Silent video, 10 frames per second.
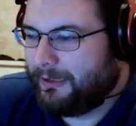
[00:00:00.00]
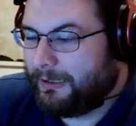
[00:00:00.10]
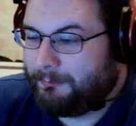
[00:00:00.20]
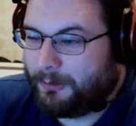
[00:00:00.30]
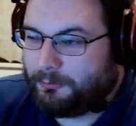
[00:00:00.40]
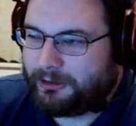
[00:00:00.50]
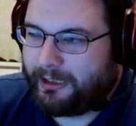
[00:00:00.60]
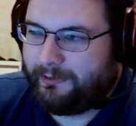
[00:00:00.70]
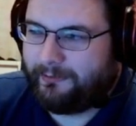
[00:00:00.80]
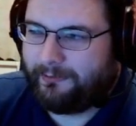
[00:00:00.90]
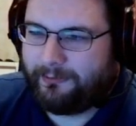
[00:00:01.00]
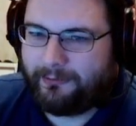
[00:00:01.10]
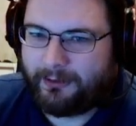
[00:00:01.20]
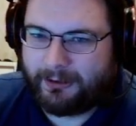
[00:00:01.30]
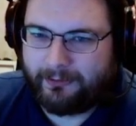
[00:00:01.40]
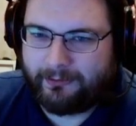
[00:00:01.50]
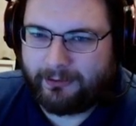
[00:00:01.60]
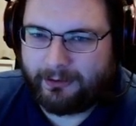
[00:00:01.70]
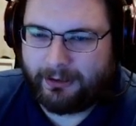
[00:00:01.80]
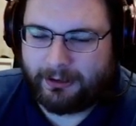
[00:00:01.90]
In most cases, it's
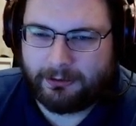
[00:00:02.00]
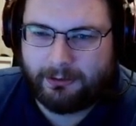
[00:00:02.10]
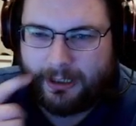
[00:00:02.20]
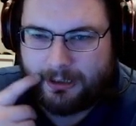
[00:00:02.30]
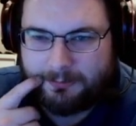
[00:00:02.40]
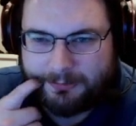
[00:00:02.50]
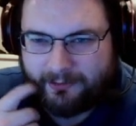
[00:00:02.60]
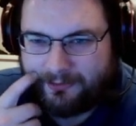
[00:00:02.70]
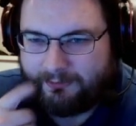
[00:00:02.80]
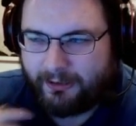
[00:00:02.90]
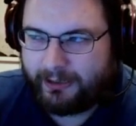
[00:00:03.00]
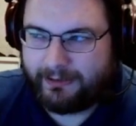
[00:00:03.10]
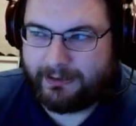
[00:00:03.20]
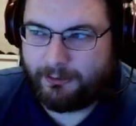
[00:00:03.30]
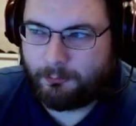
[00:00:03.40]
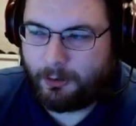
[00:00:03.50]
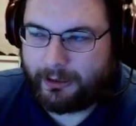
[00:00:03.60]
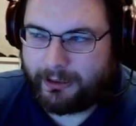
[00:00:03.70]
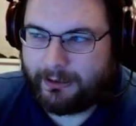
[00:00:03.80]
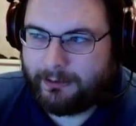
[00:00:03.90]
unnecessary to underline it because even on a
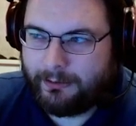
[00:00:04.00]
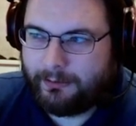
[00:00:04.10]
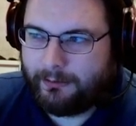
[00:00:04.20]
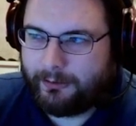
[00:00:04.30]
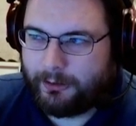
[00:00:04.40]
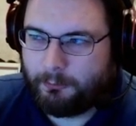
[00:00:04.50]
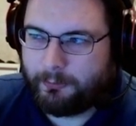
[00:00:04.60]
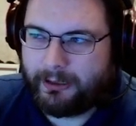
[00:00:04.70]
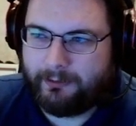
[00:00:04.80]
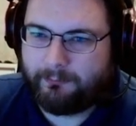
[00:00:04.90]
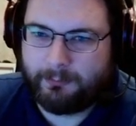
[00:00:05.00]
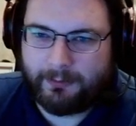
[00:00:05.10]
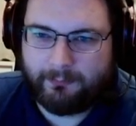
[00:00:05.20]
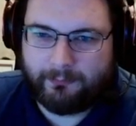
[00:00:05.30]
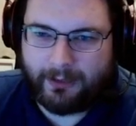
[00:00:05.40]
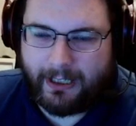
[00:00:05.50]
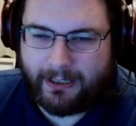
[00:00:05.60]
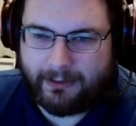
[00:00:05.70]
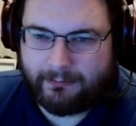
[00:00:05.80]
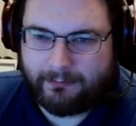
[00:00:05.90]
D20, you read it from the flat.